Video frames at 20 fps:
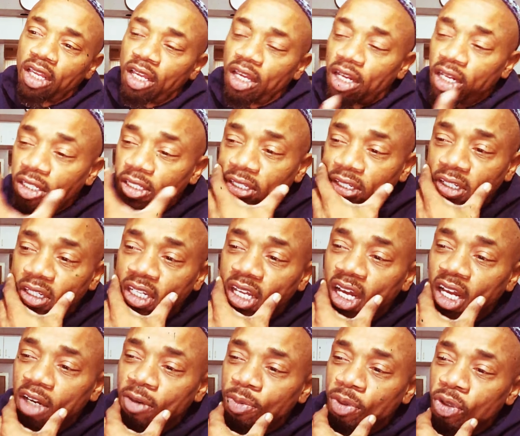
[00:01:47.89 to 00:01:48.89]
And I think a
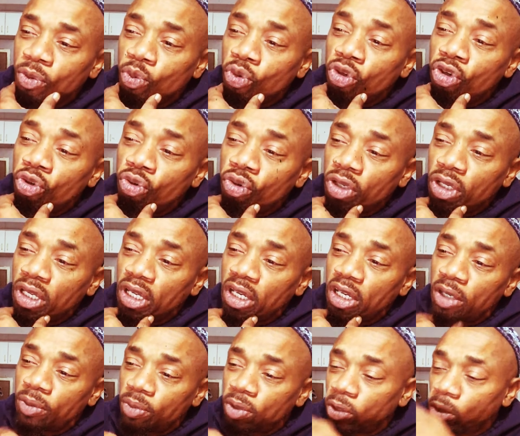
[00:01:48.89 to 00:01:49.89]
lot of people don't get
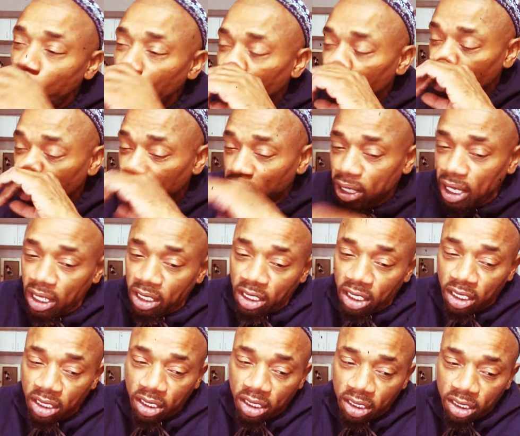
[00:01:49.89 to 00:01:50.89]
it, but hopefully at the
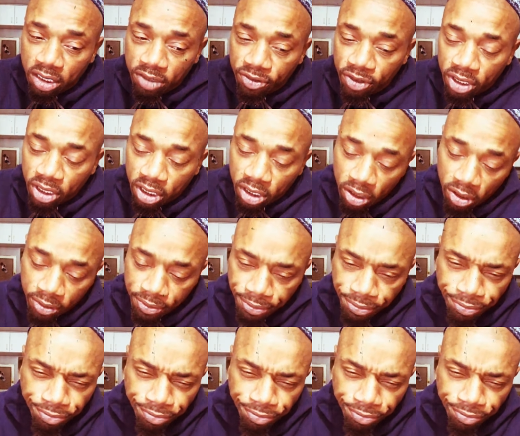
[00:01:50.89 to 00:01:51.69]
end of this video,